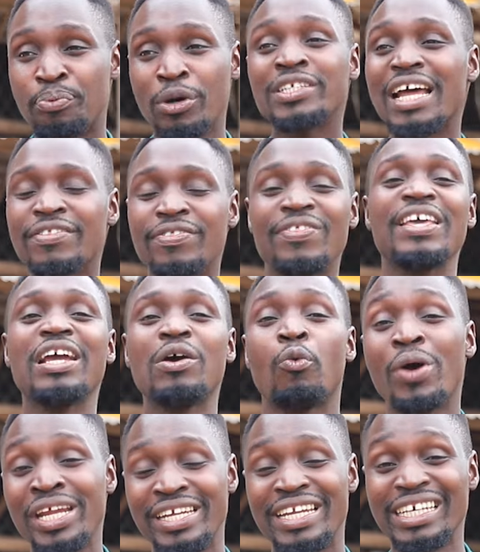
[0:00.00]
important
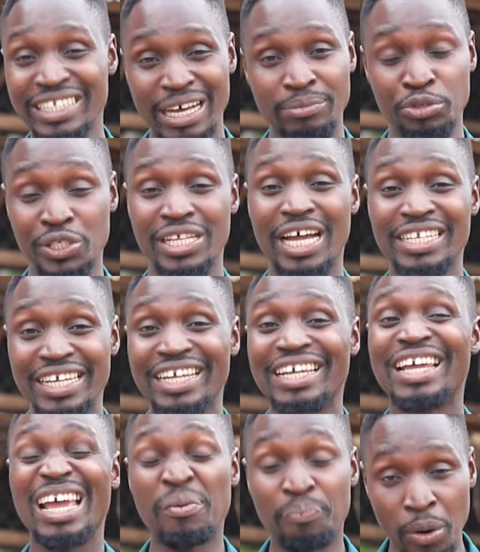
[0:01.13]
thing when it does come to starting
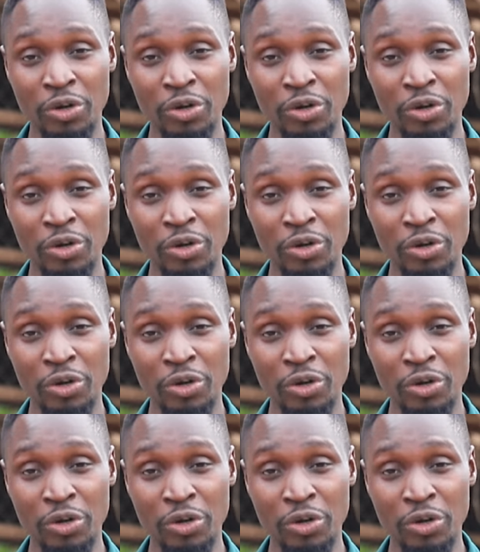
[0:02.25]
a